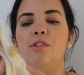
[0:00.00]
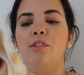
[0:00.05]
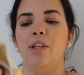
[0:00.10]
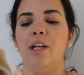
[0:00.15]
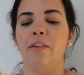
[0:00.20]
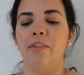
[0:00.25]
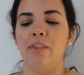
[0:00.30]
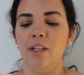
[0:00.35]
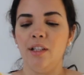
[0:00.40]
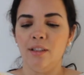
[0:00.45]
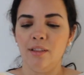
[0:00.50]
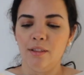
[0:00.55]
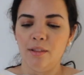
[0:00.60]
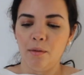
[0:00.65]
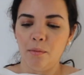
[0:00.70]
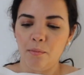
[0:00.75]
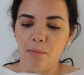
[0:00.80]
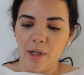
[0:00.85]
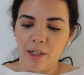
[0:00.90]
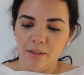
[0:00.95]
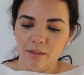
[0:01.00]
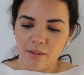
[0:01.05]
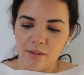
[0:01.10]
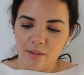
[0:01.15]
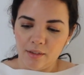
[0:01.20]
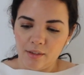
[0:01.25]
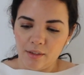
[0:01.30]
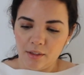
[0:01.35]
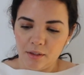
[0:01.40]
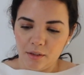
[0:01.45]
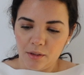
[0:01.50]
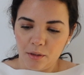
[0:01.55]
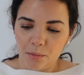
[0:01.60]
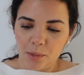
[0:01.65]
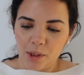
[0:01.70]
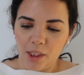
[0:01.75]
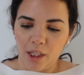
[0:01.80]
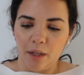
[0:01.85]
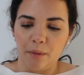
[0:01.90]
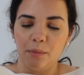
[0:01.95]
I think the buttons
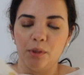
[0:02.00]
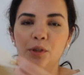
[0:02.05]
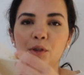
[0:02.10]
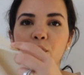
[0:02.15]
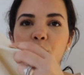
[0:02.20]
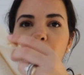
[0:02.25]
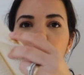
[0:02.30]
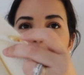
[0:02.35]
sometimes just